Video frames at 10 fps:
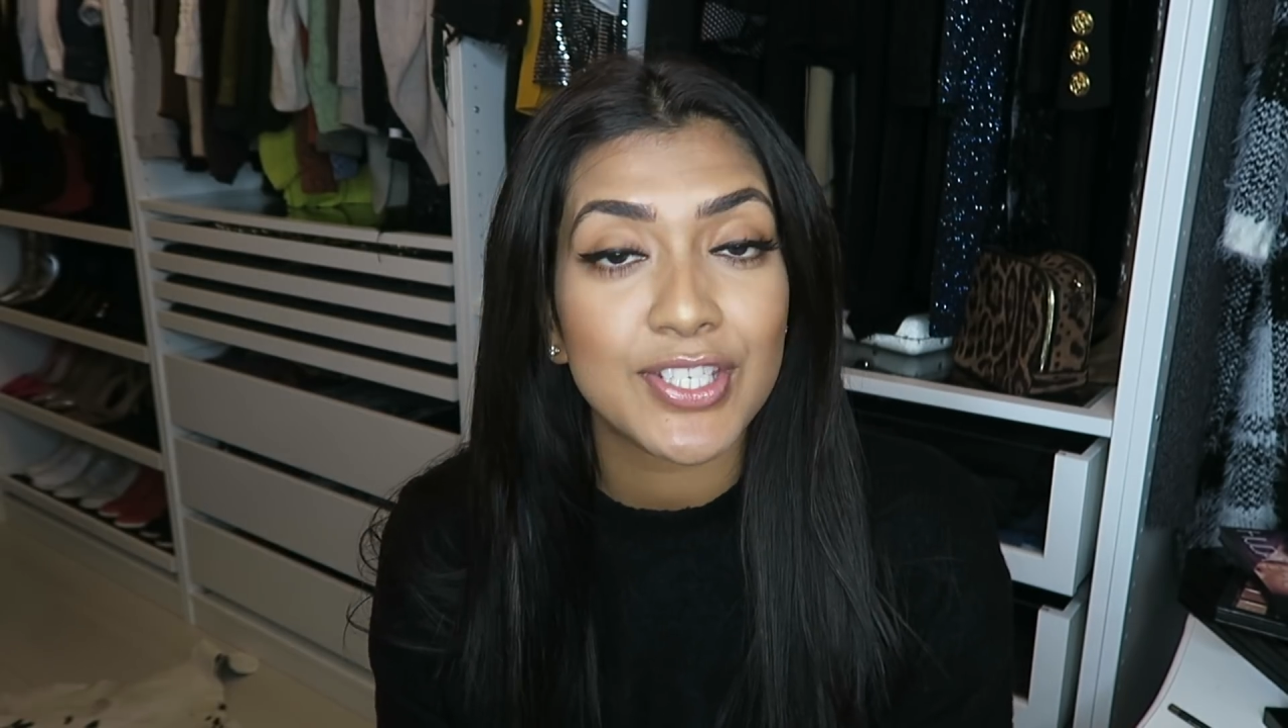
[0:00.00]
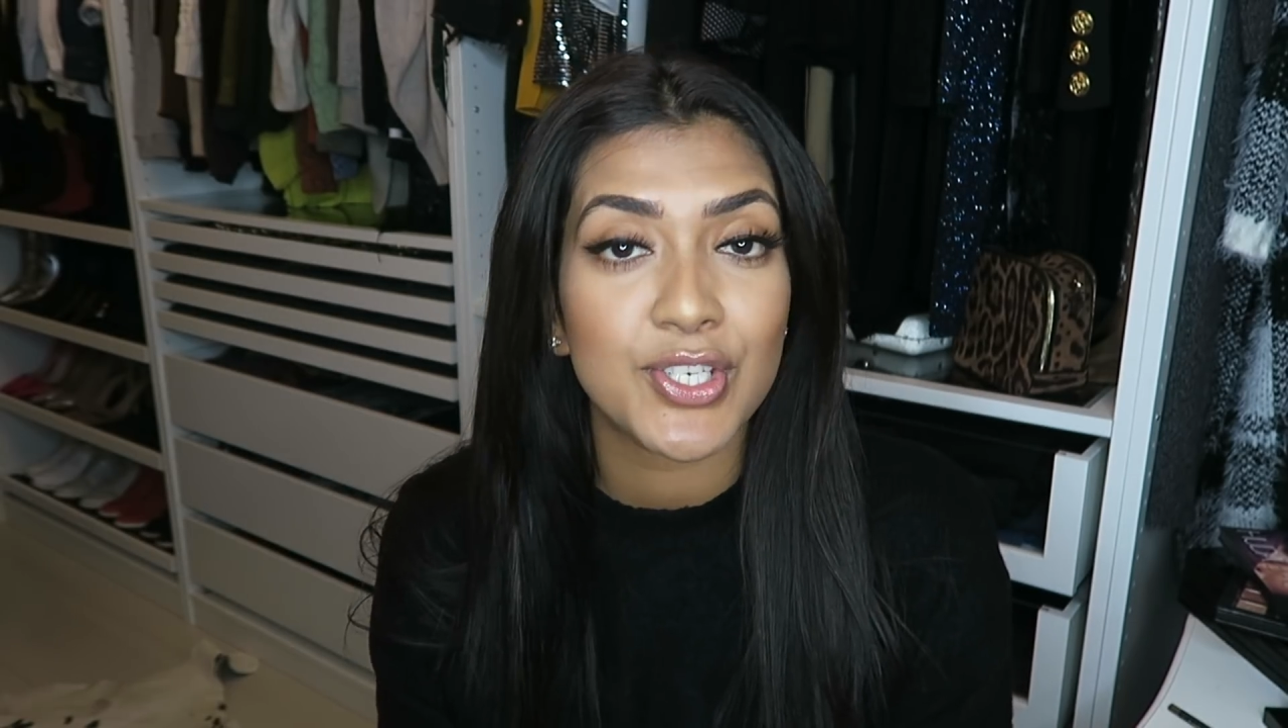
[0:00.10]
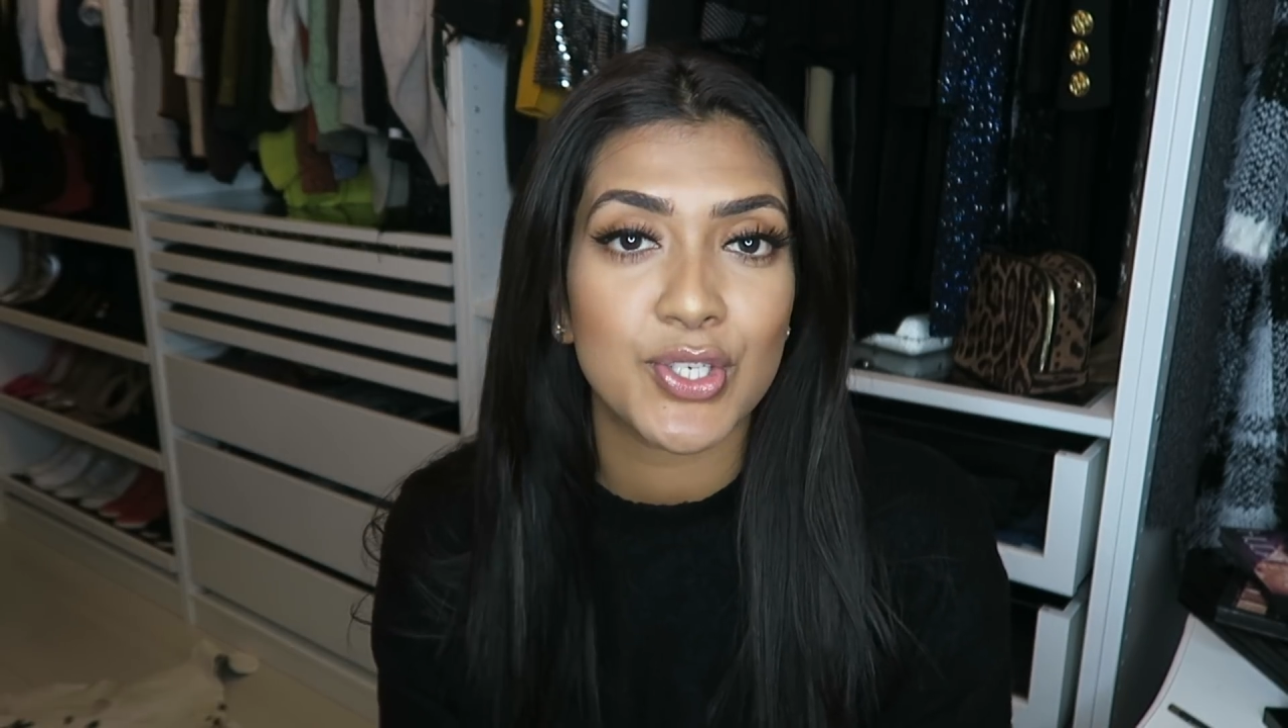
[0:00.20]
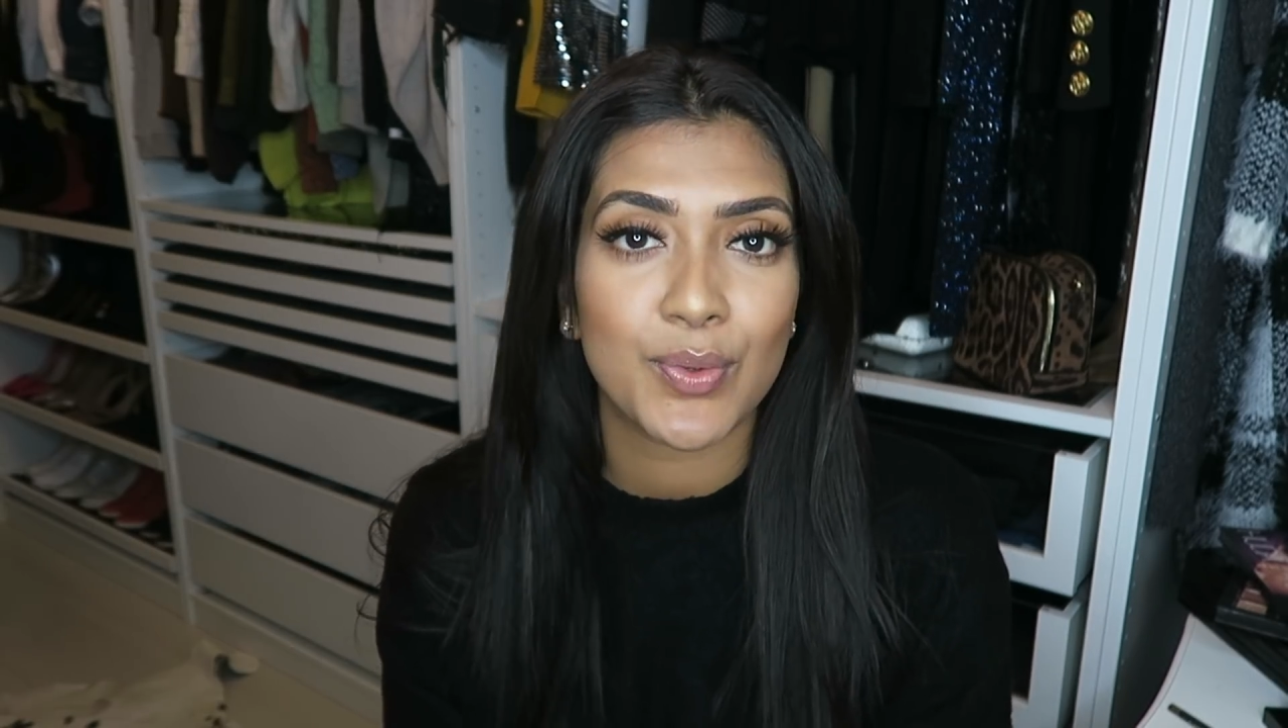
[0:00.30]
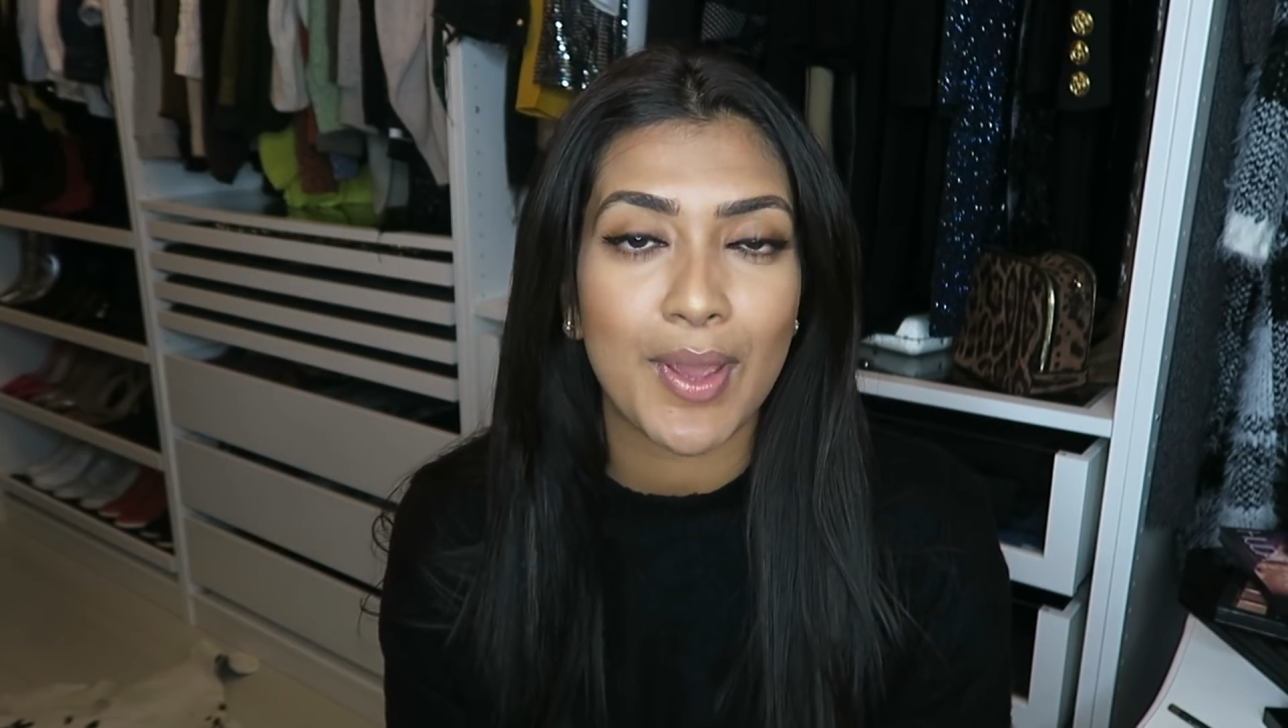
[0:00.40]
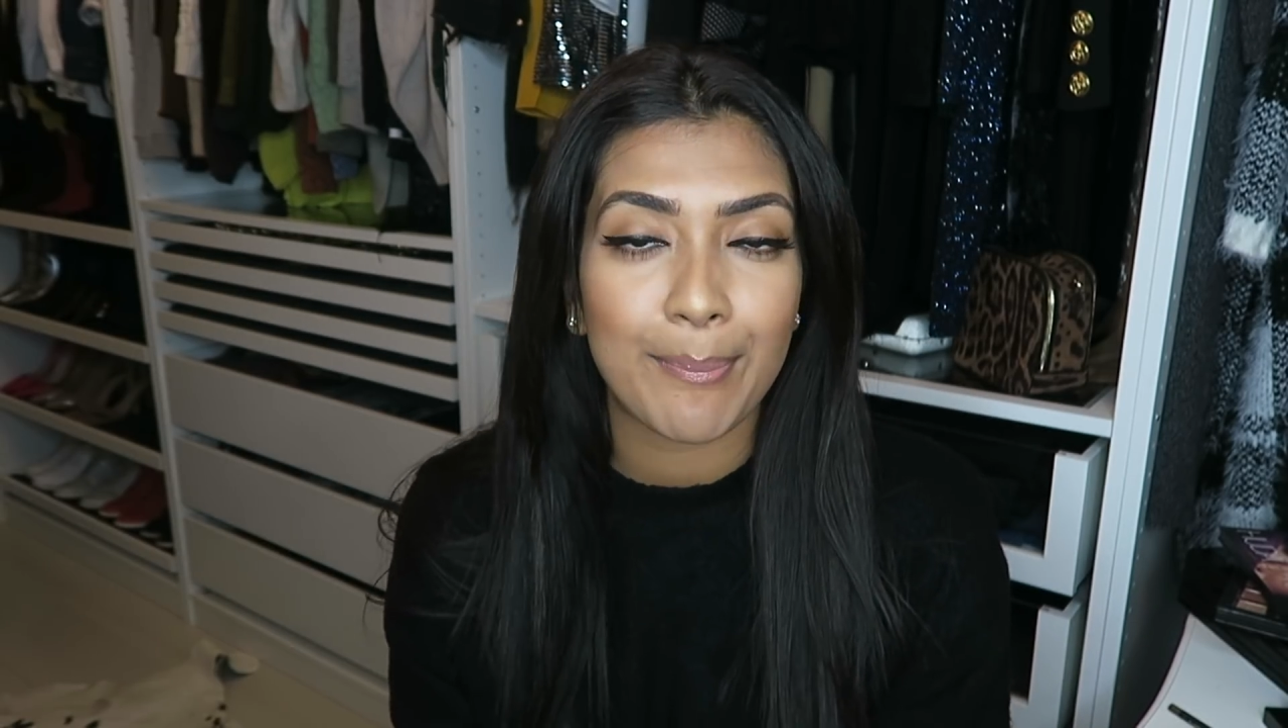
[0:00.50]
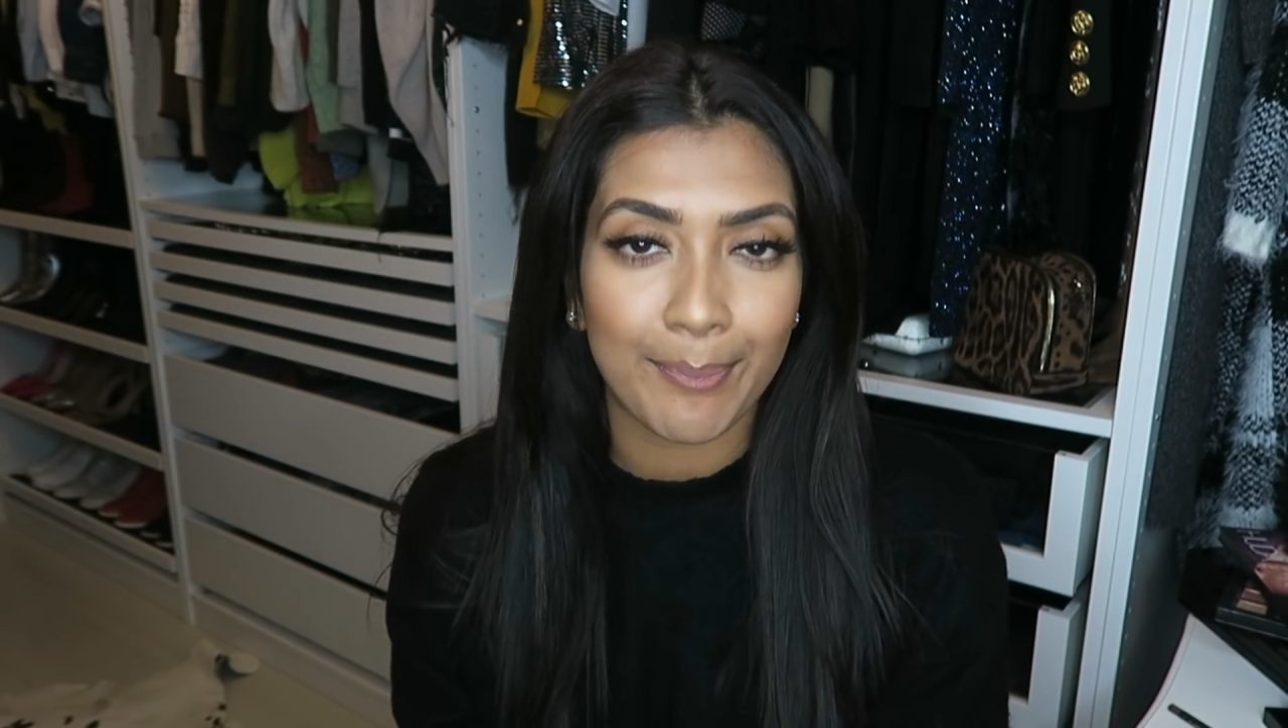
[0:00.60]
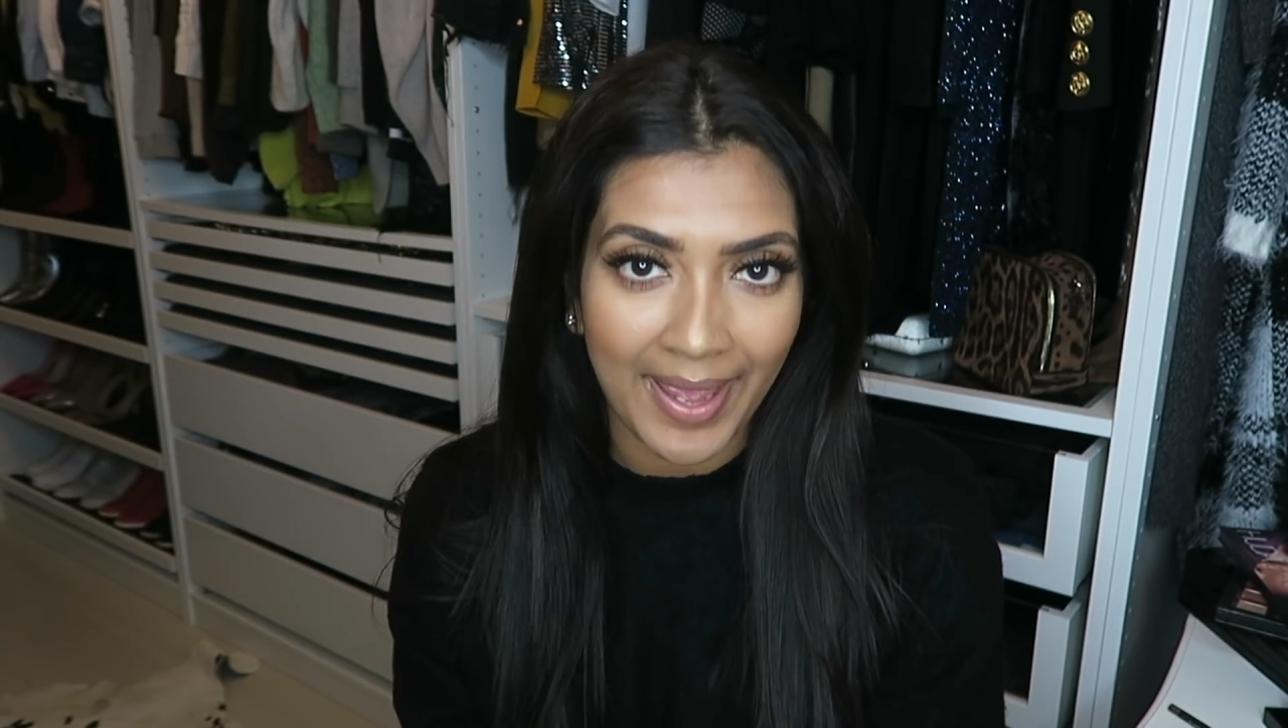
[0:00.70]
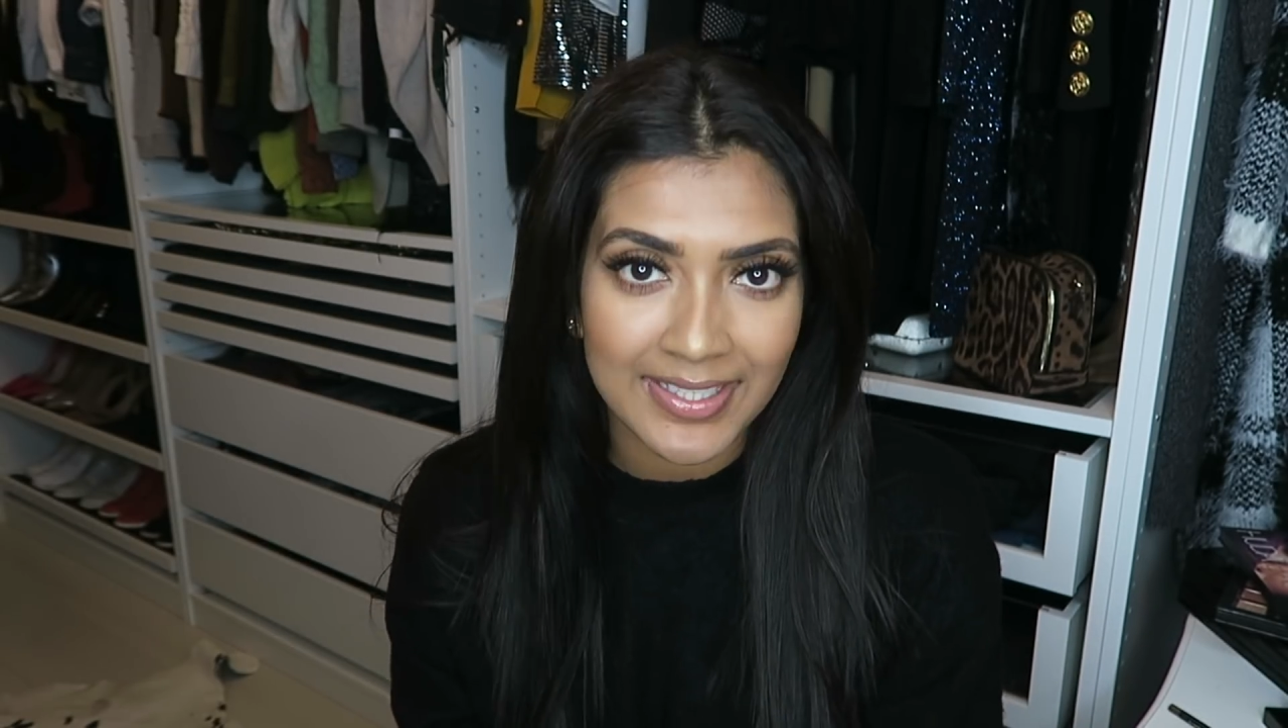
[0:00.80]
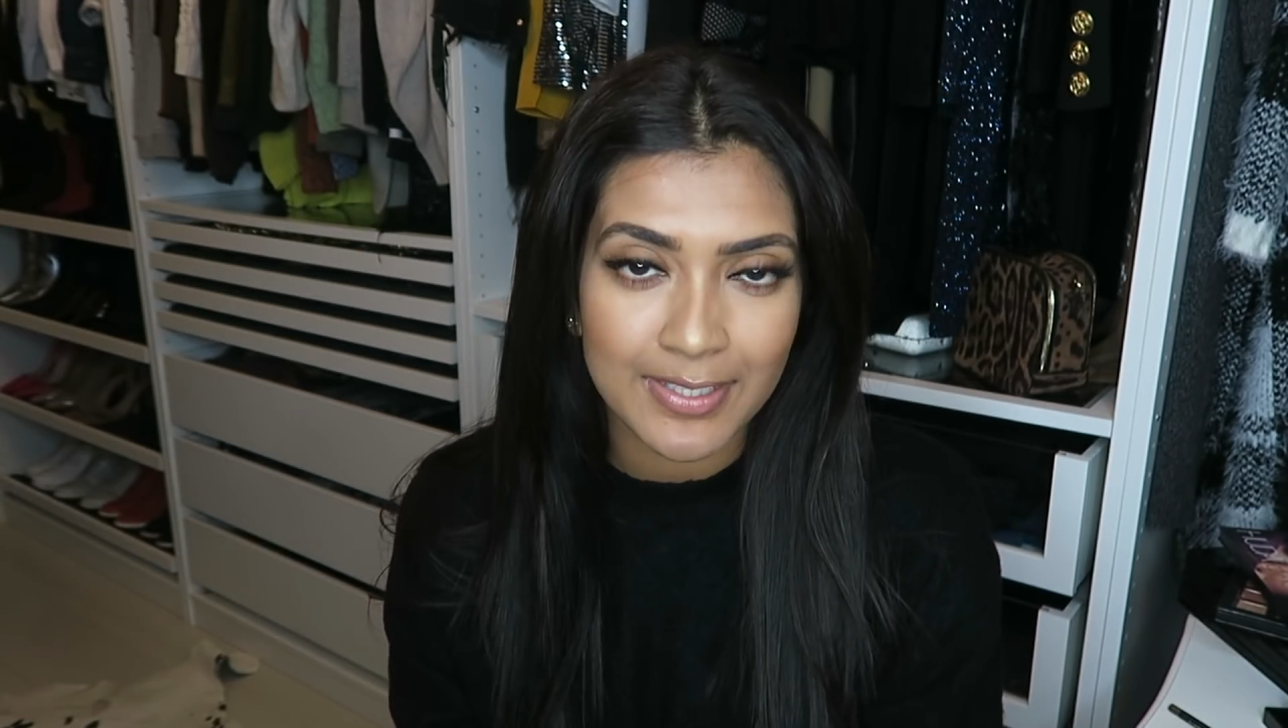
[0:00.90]
to do a
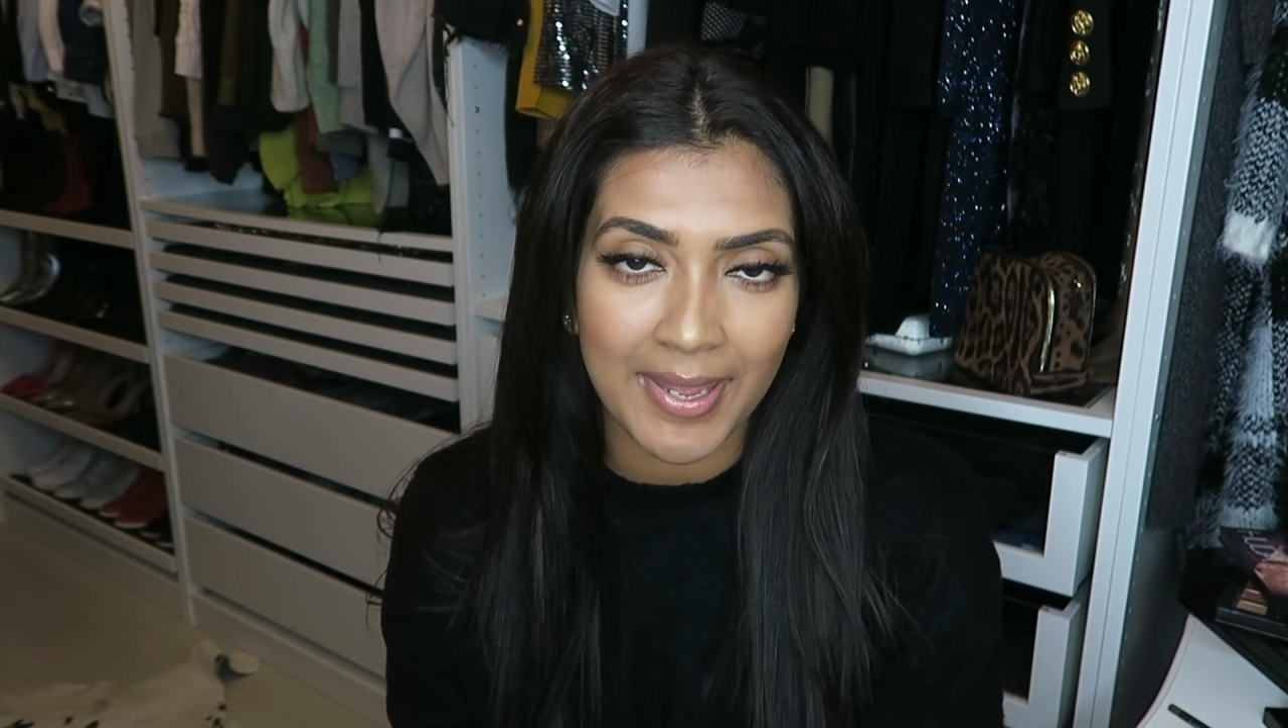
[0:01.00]
back